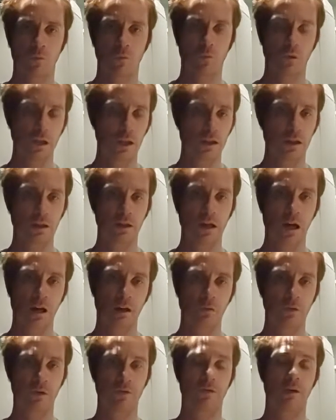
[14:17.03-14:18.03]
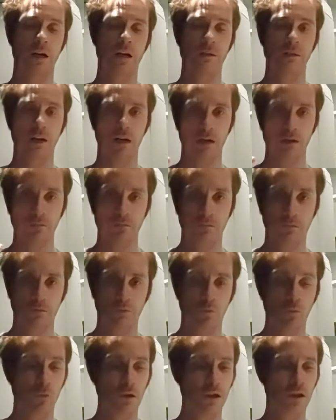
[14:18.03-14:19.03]
We, how do we fight that?
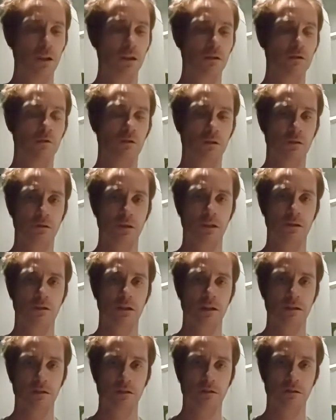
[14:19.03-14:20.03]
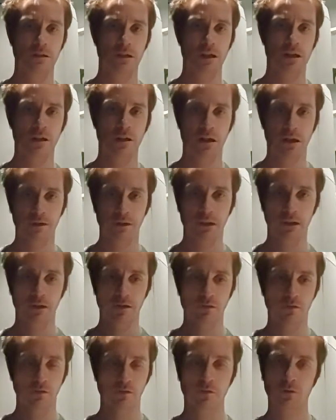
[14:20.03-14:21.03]
We, just like Jason said, I think
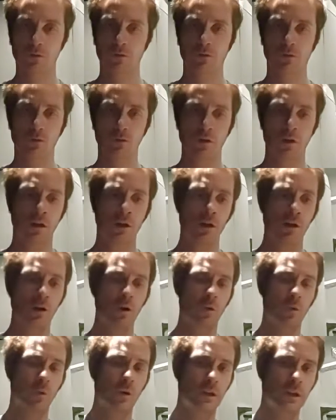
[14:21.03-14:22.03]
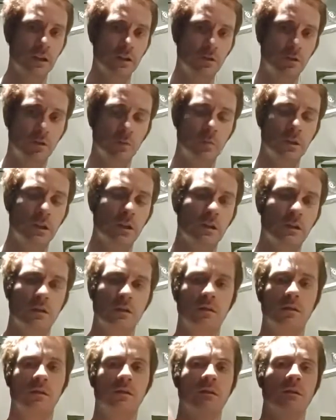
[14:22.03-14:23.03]
is true, we need to
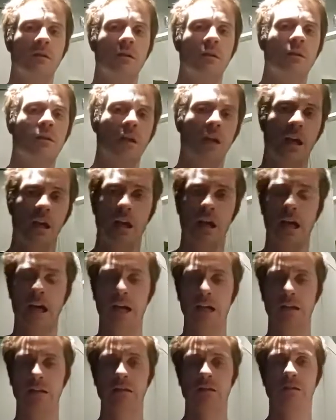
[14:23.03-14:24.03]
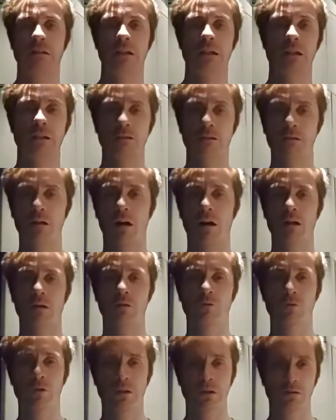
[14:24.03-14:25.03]
be as
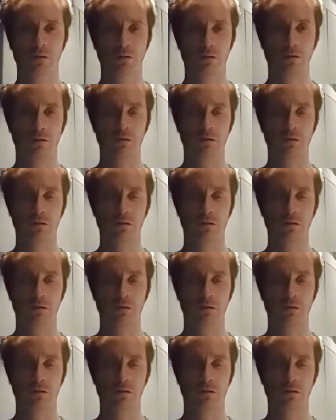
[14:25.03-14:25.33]
intolerant